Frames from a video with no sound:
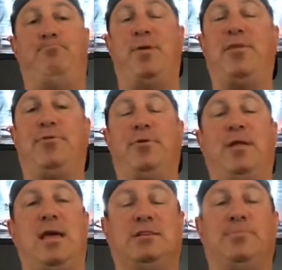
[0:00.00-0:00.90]

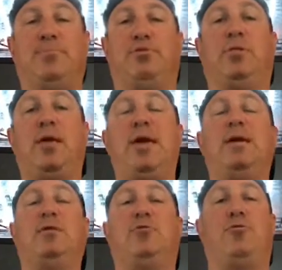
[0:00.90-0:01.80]
Beathard has been
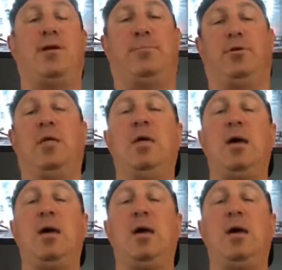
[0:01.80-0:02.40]
playing incredible,